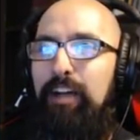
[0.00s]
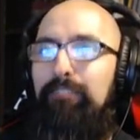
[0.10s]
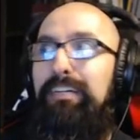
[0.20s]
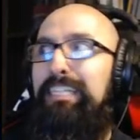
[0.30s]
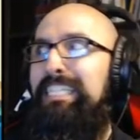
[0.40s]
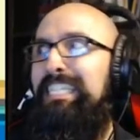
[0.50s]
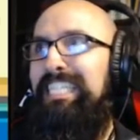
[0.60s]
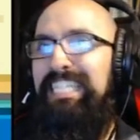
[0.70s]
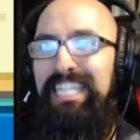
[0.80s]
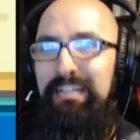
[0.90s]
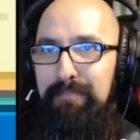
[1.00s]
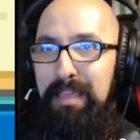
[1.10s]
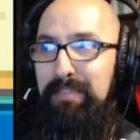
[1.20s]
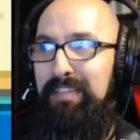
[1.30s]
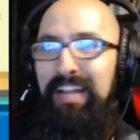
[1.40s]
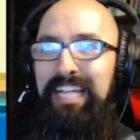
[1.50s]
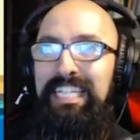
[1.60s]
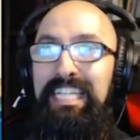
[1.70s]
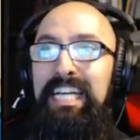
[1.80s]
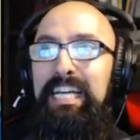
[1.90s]
know. Maybe grind
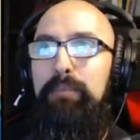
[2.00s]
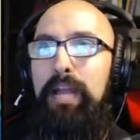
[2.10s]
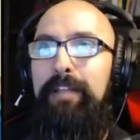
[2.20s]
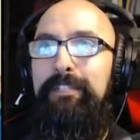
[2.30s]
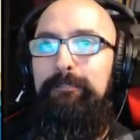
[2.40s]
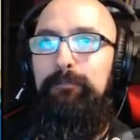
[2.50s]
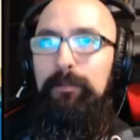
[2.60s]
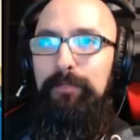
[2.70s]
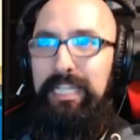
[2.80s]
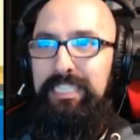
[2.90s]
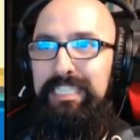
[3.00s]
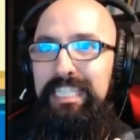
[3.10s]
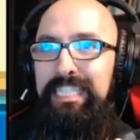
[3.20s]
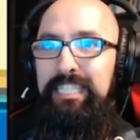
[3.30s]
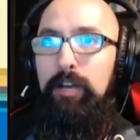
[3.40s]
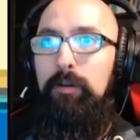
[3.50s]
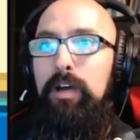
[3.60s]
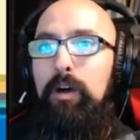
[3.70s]
it, but I just want. I just need to know.